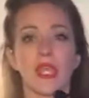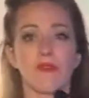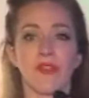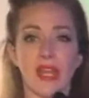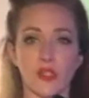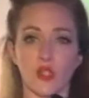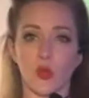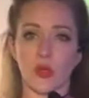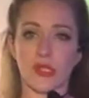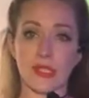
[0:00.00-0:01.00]
if that's
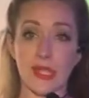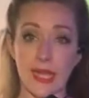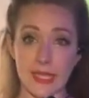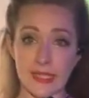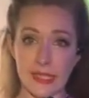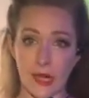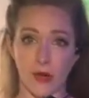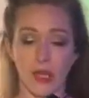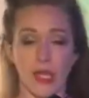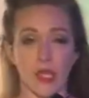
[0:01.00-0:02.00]
your
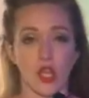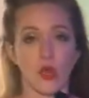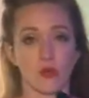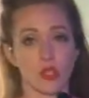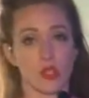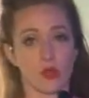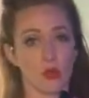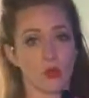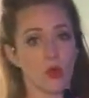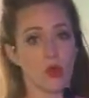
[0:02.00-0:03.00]
secondary
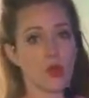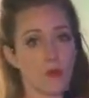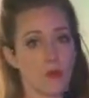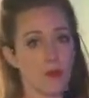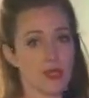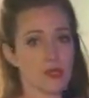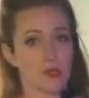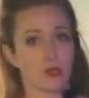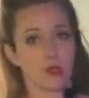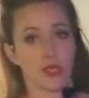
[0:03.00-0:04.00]
go-to
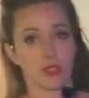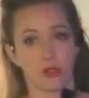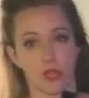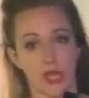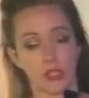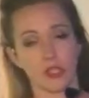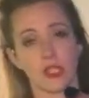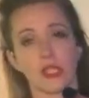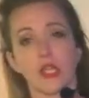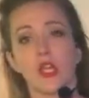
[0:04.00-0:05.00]
muscle
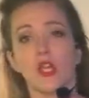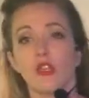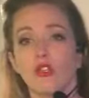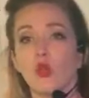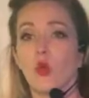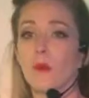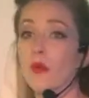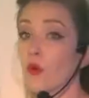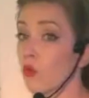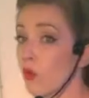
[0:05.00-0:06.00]
contraction. Your
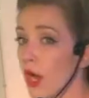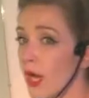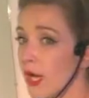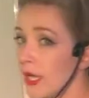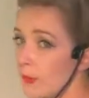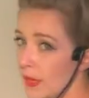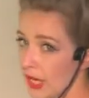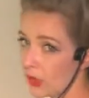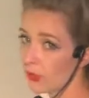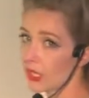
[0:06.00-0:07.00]

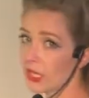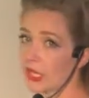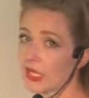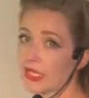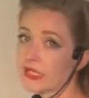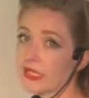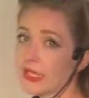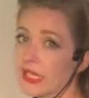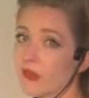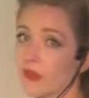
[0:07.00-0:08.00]
primary is
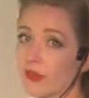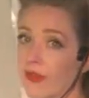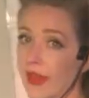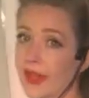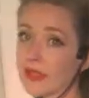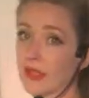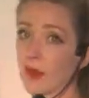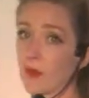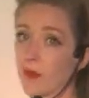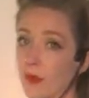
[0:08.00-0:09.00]
the inner thighs
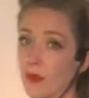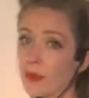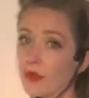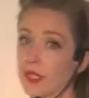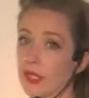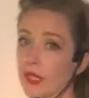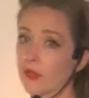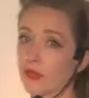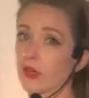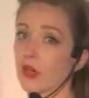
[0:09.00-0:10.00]
pulling
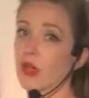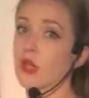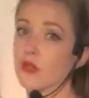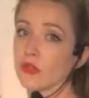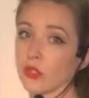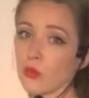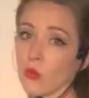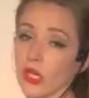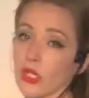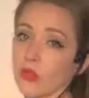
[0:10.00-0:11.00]
under. So
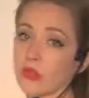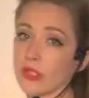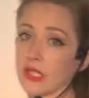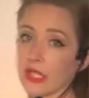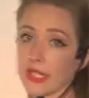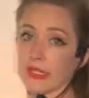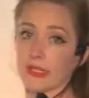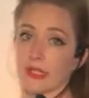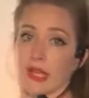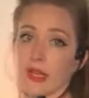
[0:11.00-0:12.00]
you want to use the
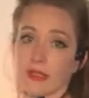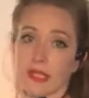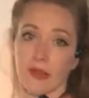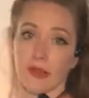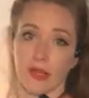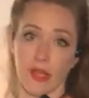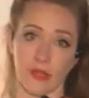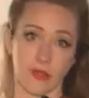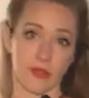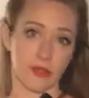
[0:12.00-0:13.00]
legs tuck down and
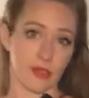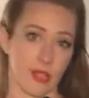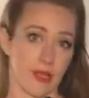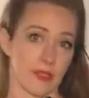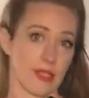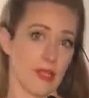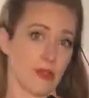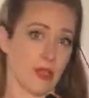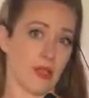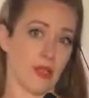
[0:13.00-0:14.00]
under, tuck
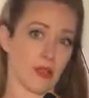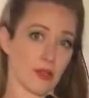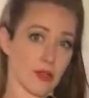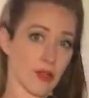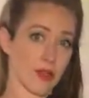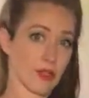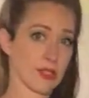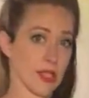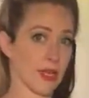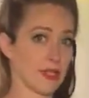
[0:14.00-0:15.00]
down and under,
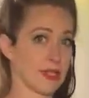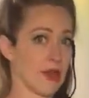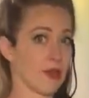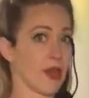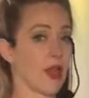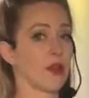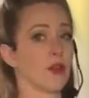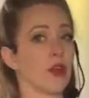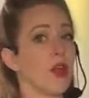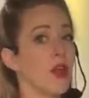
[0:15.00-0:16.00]
tuck down and
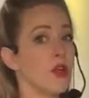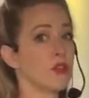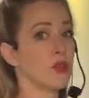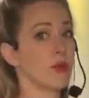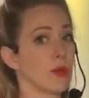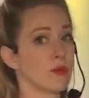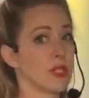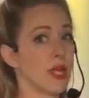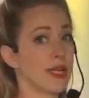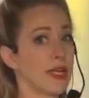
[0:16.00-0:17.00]
under. So when I'm
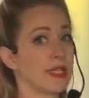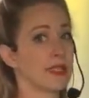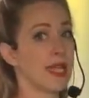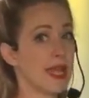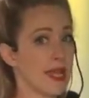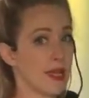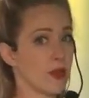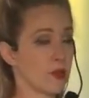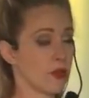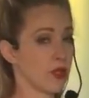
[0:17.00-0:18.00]
tucking
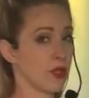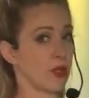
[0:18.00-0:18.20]
down,